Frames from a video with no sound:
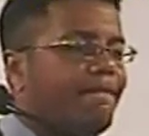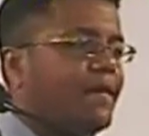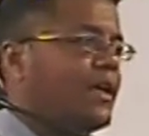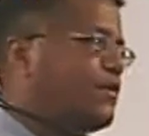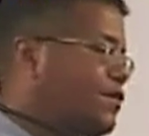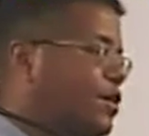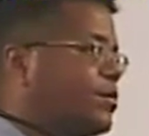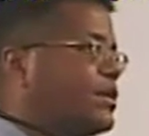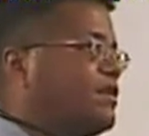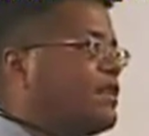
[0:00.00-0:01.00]
And if you don't
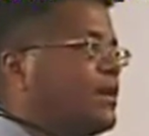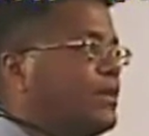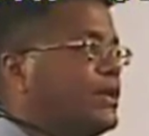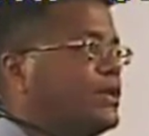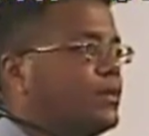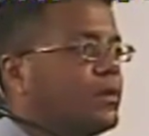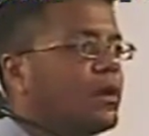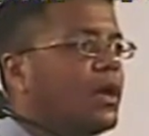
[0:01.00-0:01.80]
believe like we do,